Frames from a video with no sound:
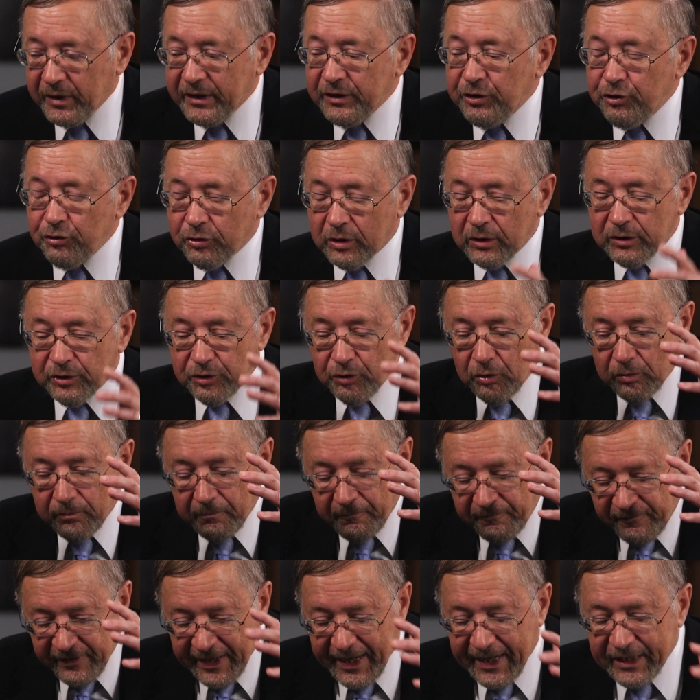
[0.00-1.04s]
But you could do a
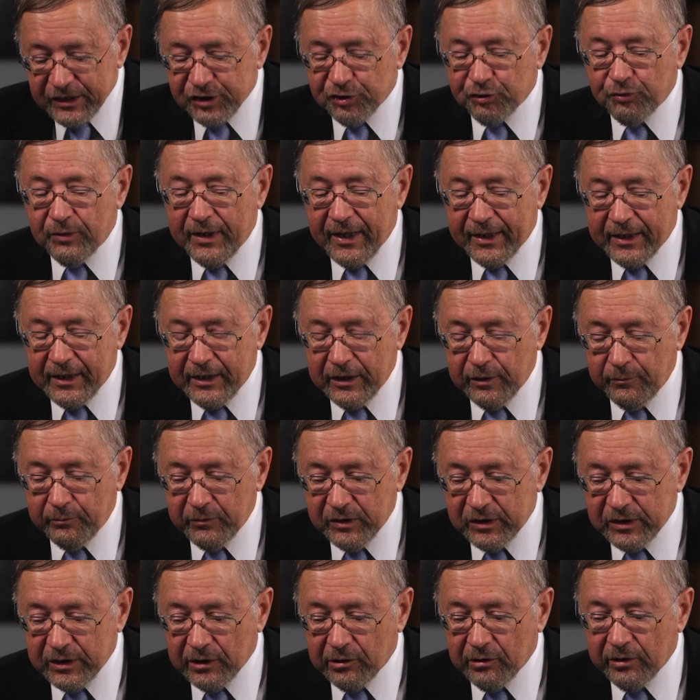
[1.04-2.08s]
vast tracking of
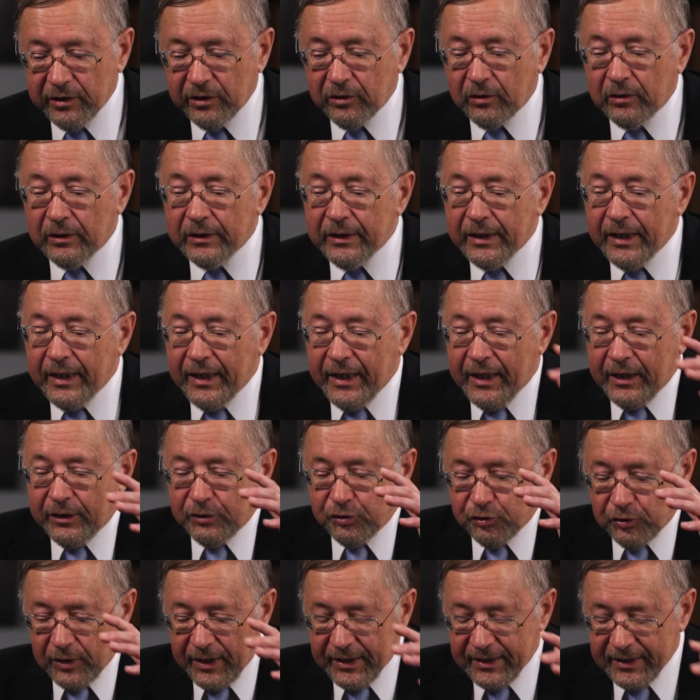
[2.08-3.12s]
material
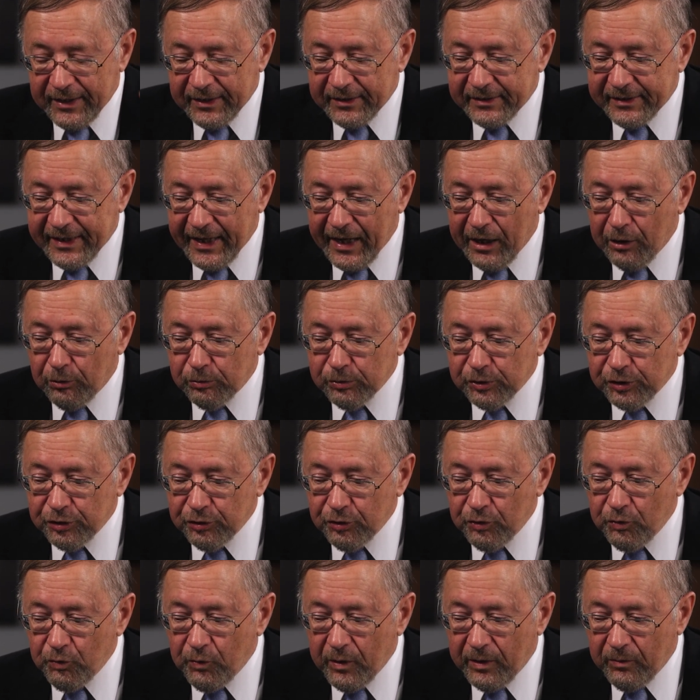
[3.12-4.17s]
and try to get down
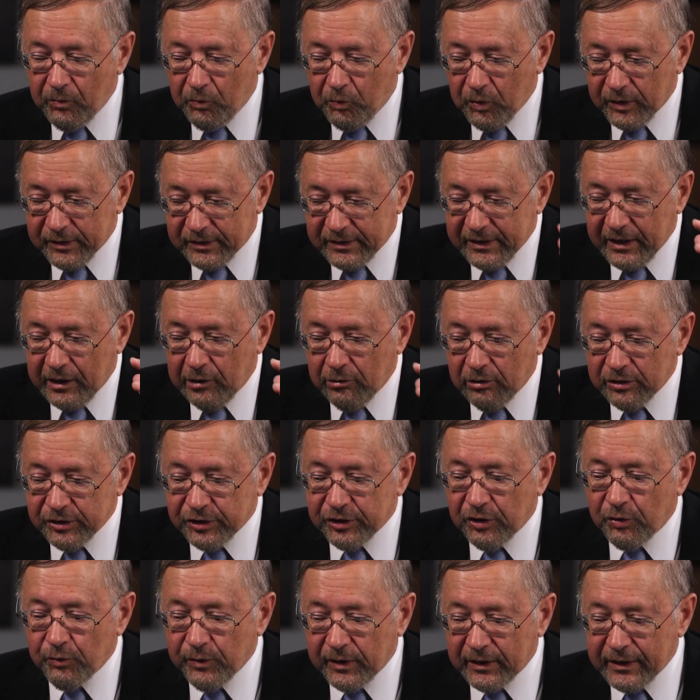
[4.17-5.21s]
to what
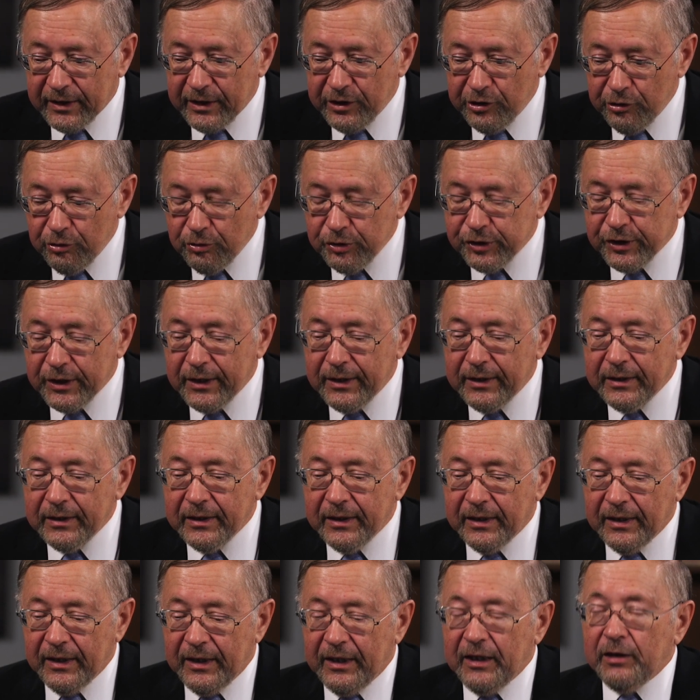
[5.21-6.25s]
terrorists are really using
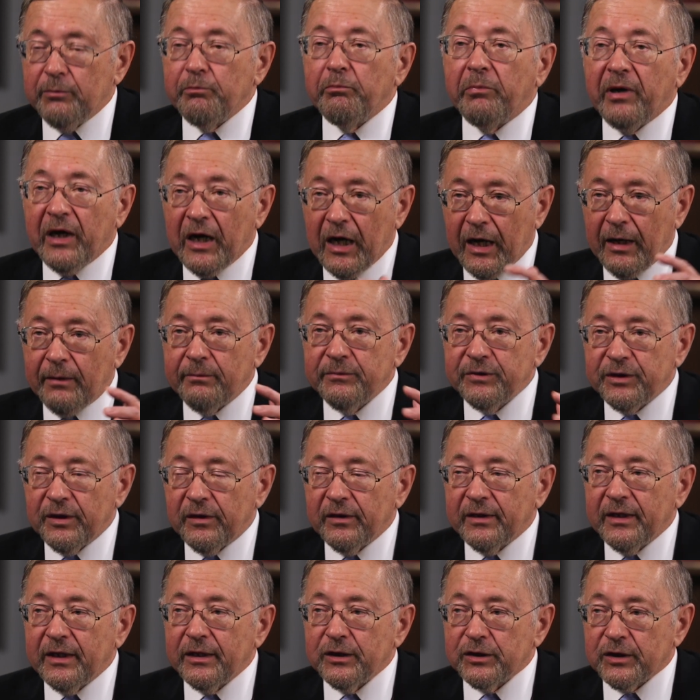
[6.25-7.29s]
in bombs
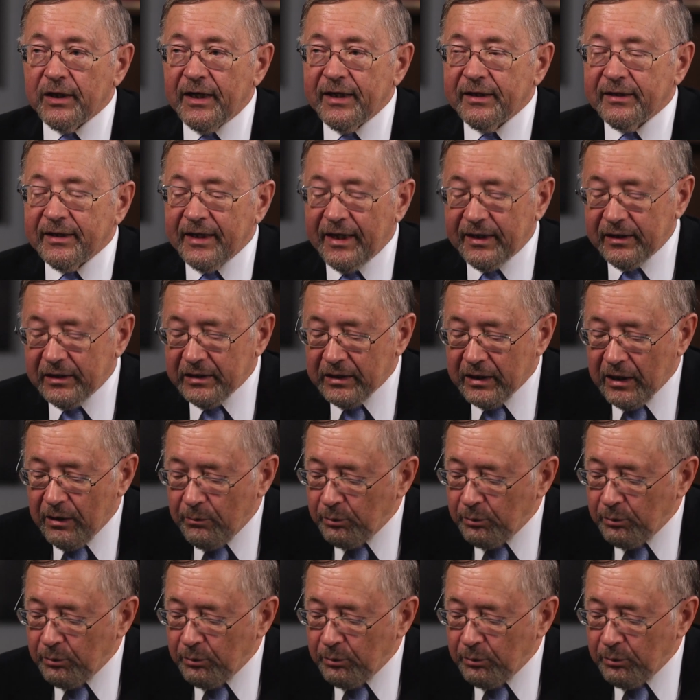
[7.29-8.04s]
and things like that.